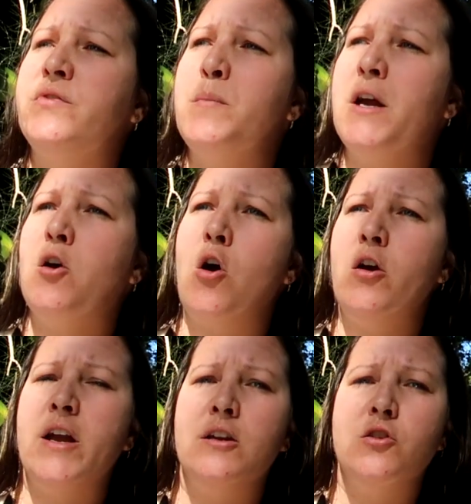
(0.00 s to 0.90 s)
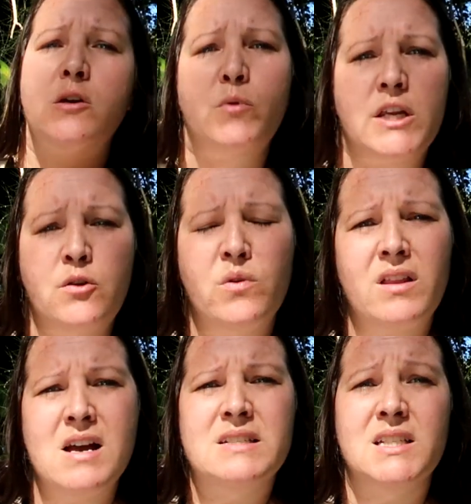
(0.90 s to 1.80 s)
for my car handle, and when he
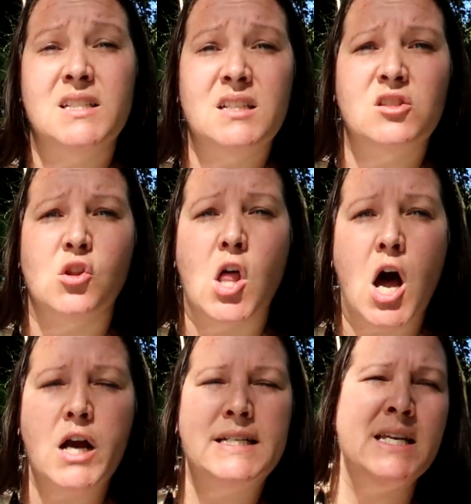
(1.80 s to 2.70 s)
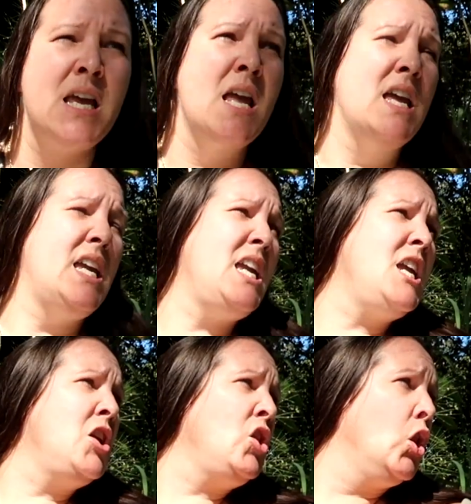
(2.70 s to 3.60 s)
realizes it's locked,
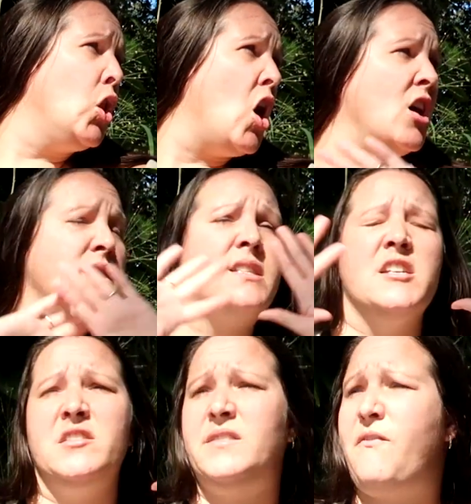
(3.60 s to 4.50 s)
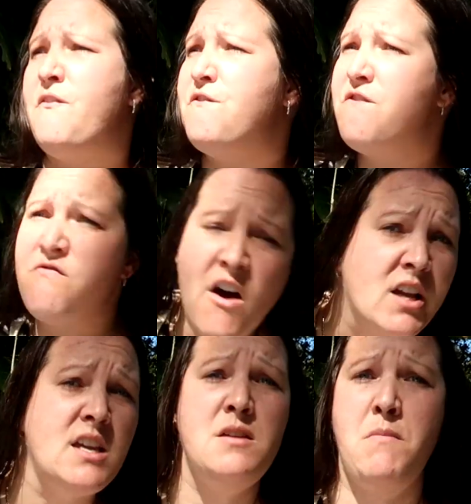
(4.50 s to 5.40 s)
he lost his
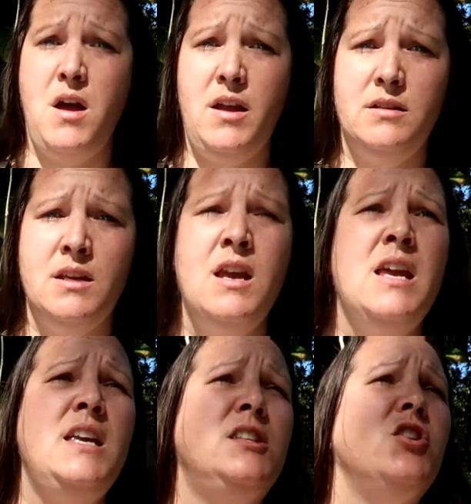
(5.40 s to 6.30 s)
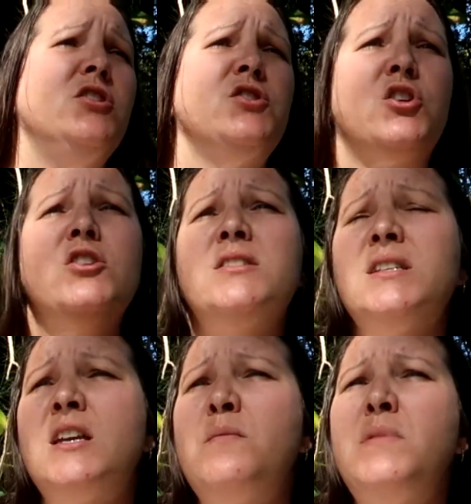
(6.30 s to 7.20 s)
fucking mind. He starts
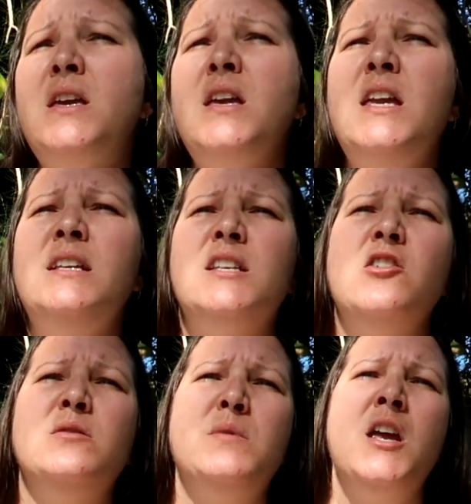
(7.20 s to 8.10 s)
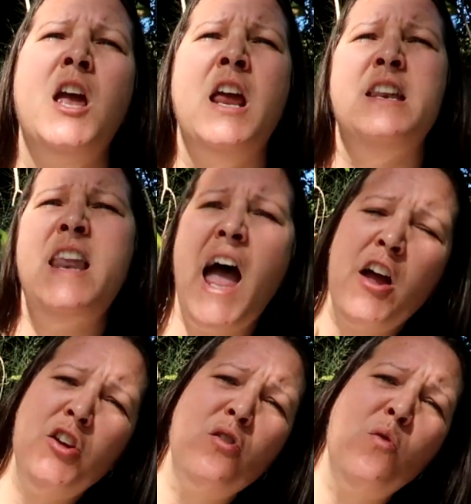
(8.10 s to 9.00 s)
cursing at me. He tells me, now
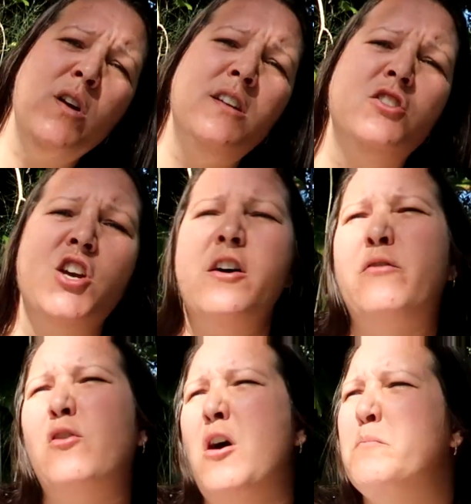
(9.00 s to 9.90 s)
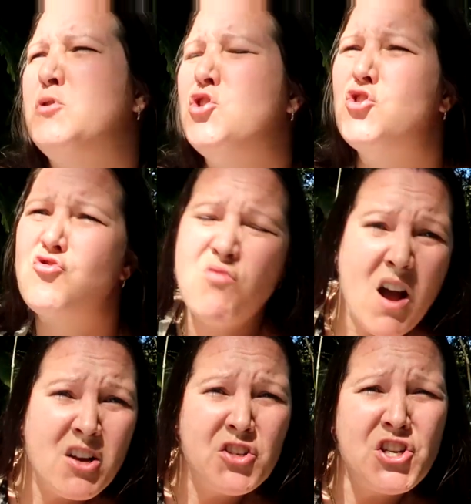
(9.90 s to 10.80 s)
you're going to jail for
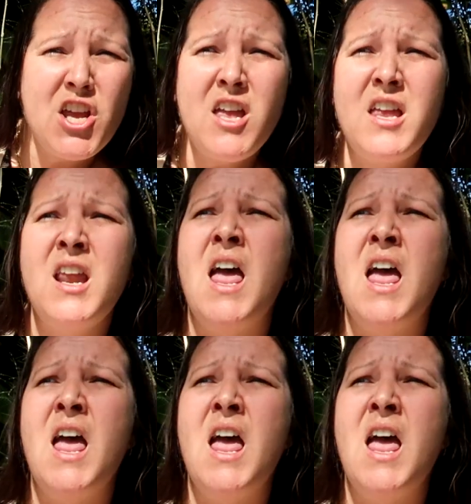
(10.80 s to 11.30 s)
obstruction.